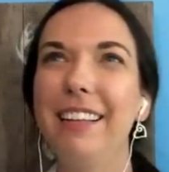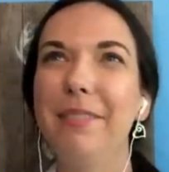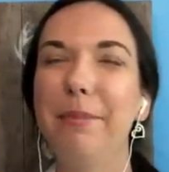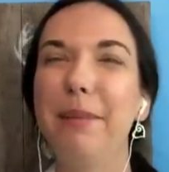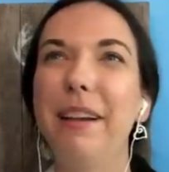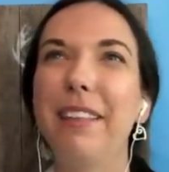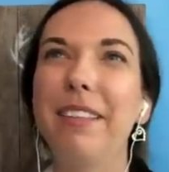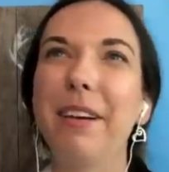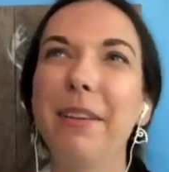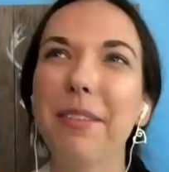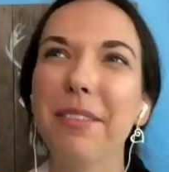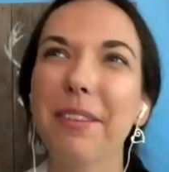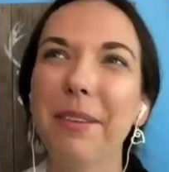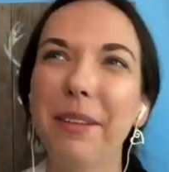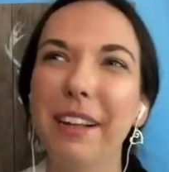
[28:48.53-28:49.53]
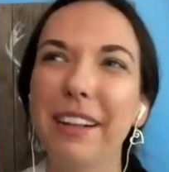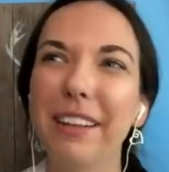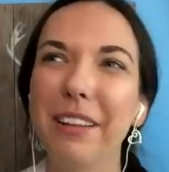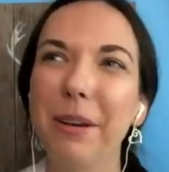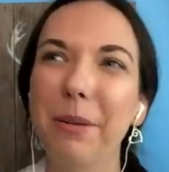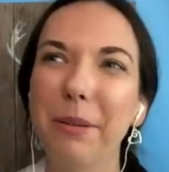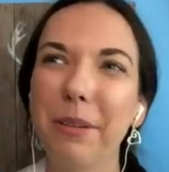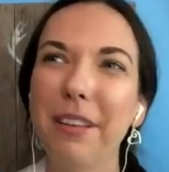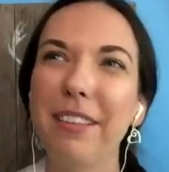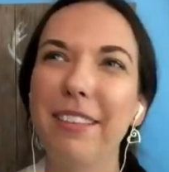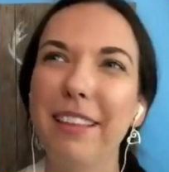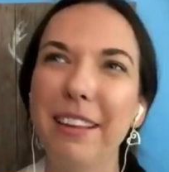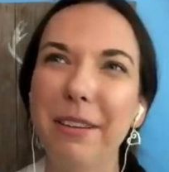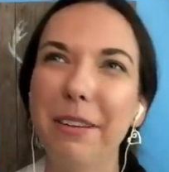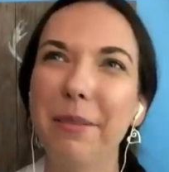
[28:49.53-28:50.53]
but it's also like a totally
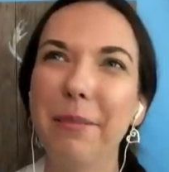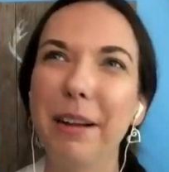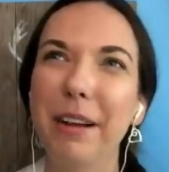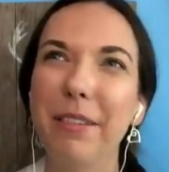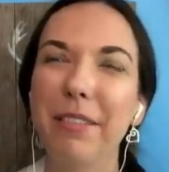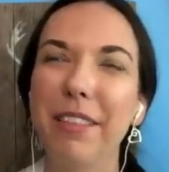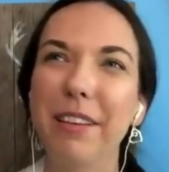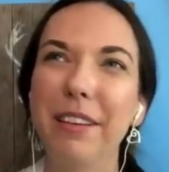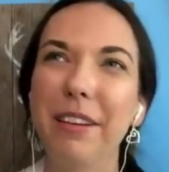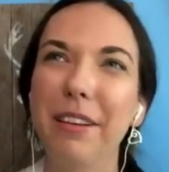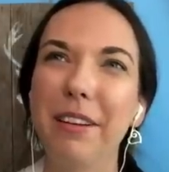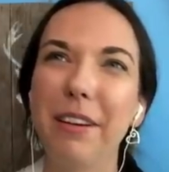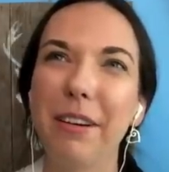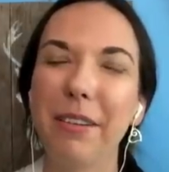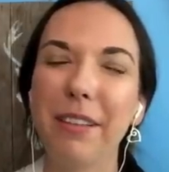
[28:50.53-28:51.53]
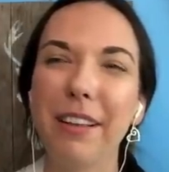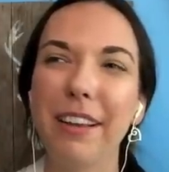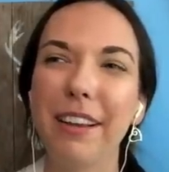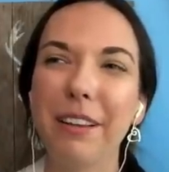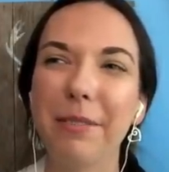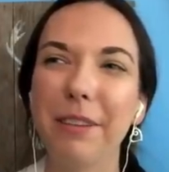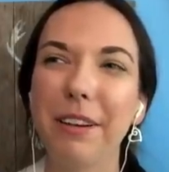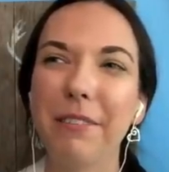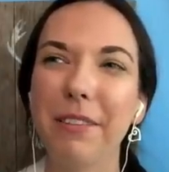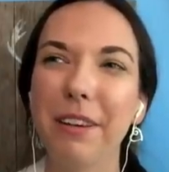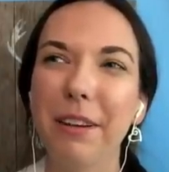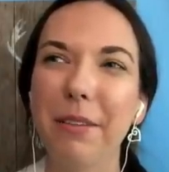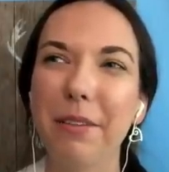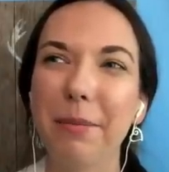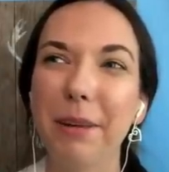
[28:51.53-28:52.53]
secret marriage that hardly anyone even
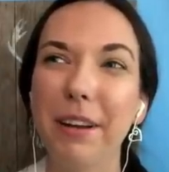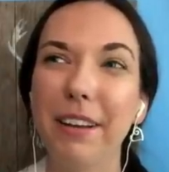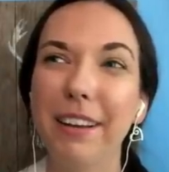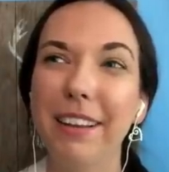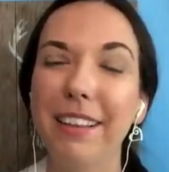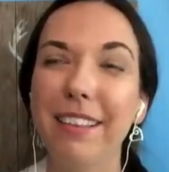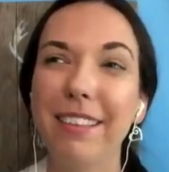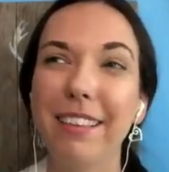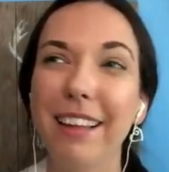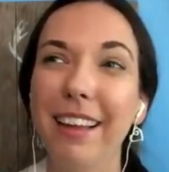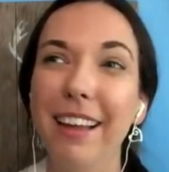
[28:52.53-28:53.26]
knows about. It's